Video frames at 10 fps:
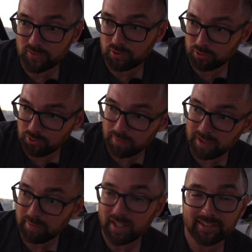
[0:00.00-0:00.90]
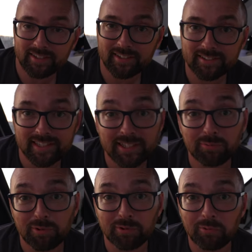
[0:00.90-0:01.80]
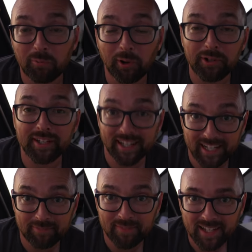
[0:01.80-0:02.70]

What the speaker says: two beanbag chairs equal one day.